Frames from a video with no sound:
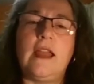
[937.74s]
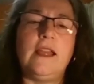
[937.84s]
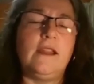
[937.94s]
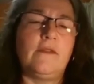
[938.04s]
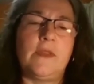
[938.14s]

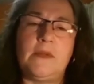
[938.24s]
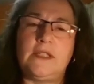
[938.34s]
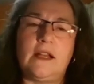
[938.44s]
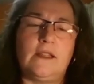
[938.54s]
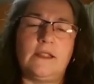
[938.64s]
any of the
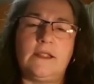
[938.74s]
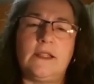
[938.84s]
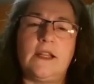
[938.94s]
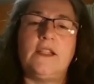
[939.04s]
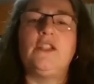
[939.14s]
modalities
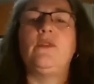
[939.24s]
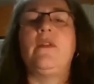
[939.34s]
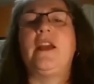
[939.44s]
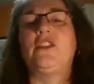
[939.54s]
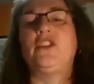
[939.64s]
that I do
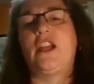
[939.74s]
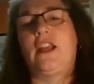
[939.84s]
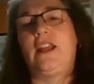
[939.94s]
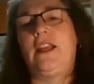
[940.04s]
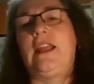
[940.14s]
and then
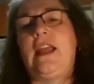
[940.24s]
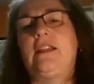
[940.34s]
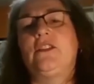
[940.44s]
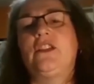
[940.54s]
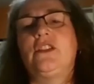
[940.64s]
check it
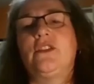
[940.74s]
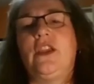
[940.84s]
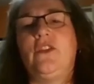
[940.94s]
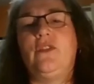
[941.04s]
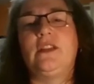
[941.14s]
again just so
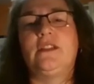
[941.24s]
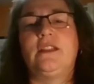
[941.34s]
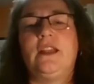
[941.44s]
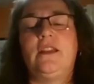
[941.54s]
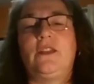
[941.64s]
that you can
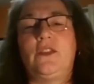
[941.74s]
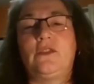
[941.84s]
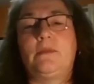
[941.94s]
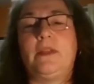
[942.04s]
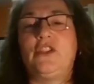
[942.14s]
see that
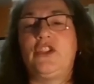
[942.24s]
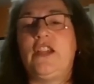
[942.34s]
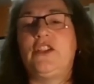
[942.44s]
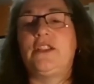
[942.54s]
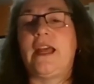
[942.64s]
there's been
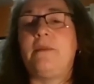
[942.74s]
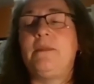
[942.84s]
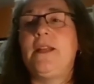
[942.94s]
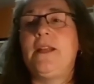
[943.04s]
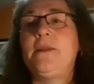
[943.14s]
changes
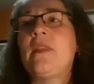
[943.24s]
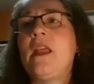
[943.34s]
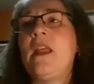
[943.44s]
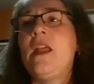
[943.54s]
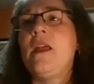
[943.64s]
happening.
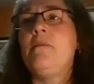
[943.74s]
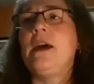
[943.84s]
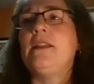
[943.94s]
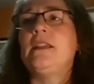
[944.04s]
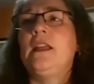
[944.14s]

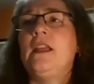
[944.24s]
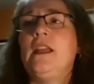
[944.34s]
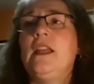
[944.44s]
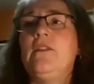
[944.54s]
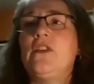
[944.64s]
But
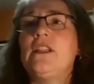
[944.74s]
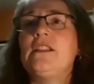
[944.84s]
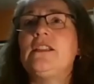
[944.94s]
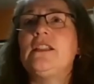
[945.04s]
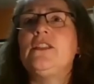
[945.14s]
if you're
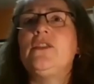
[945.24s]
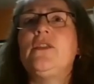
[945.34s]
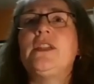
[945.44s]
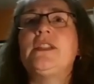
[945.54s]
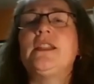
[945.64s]
listening
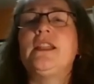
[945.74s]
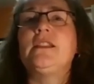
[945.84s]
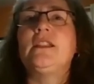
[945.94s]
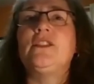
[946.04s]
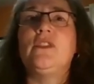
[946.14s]
to this,
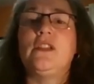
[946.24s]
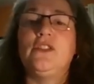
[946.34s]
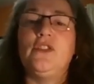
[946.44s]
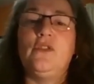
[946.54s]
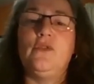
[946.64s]
things that you
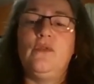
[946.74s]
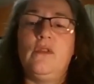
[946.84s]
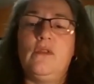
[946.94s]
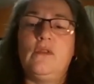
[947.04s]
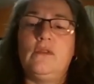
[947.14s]
can do